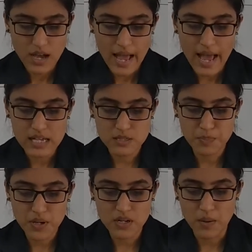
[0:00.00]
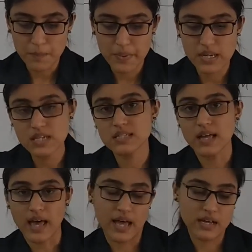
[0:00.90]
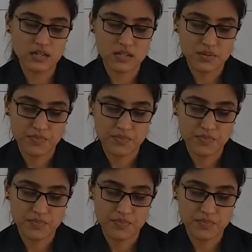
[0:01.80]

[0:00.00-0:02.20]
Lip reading: As per Companies Act,